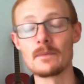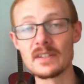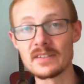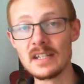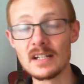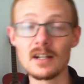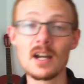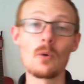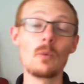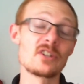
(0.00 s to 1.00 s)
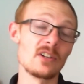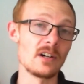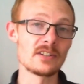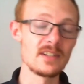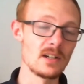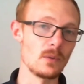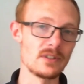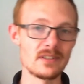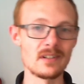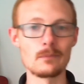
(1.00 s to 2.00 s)
this year, which last year
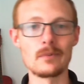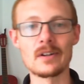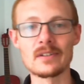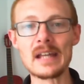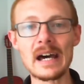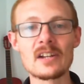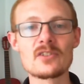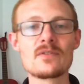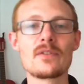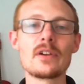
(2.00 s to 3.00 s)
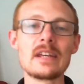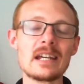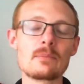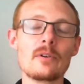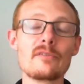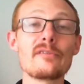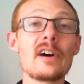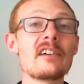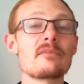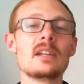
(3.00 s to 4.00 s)
was around
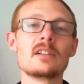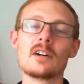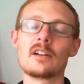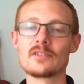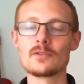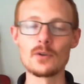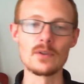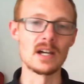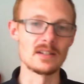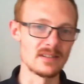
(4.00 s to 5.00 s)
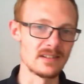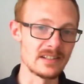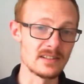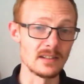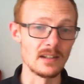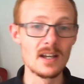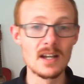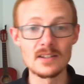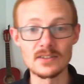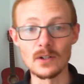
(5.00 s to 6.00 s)
$938.5 million in 2019.
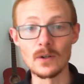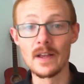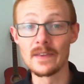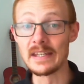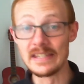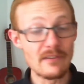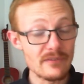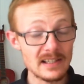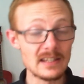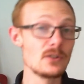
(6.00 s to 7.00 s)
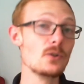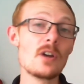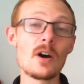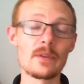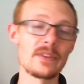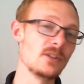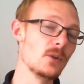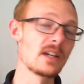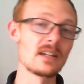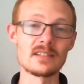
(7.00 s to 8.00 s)
So they definitely do know what they're
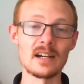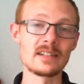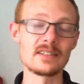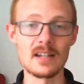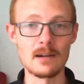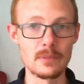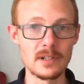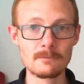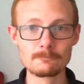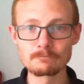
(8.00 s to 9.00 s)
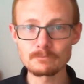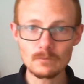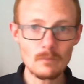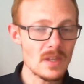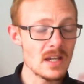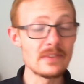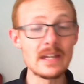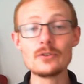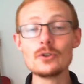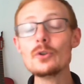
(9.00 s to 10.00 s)
doing as an IT company, and
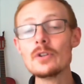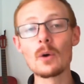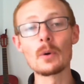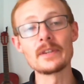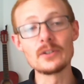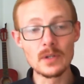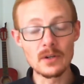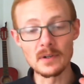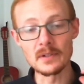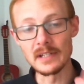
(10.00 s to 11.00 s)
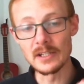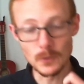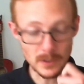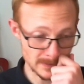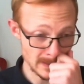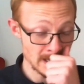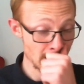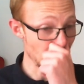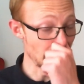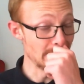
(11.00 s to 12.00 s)
they do know what they're doing around networks.
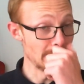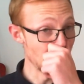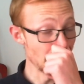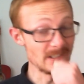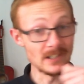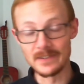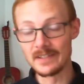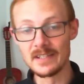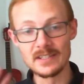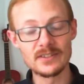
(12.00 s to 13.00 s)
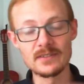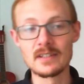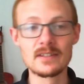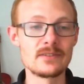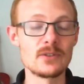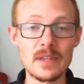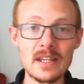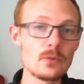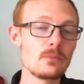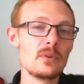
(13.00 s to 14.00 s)
And so there
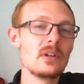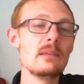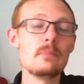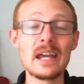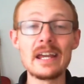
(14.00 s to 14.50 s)
could really be